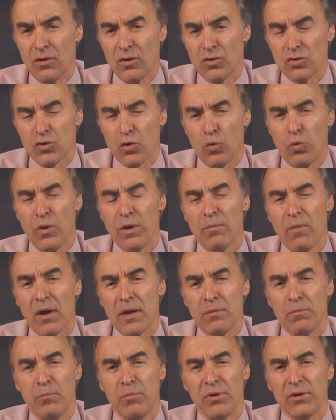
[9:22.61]
So we
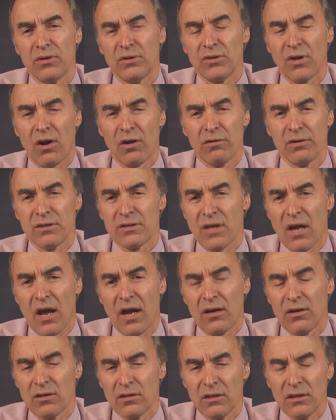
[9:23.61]
might build our
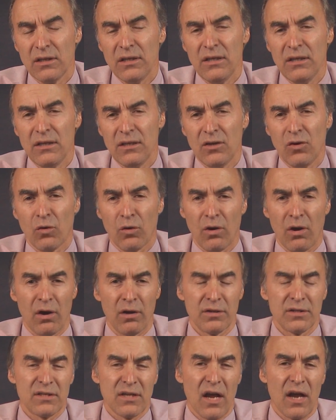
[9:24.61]
entire league or our
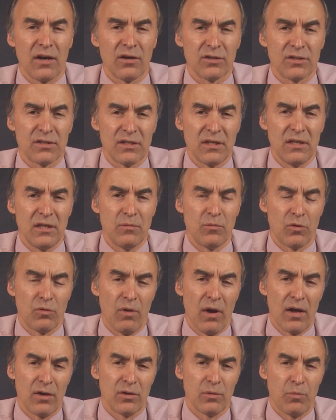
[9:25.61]
entire team
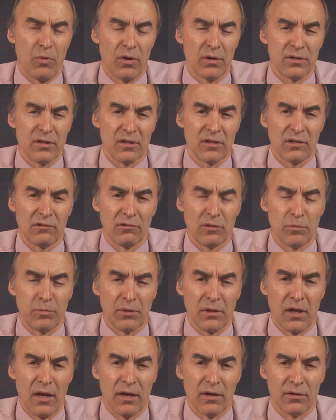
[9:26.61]
around a particular
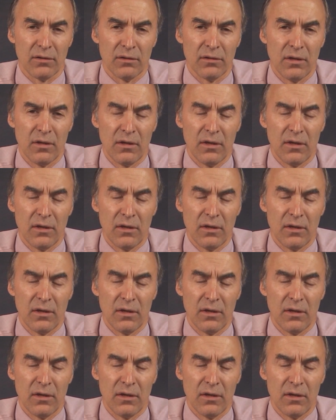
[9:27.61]
player,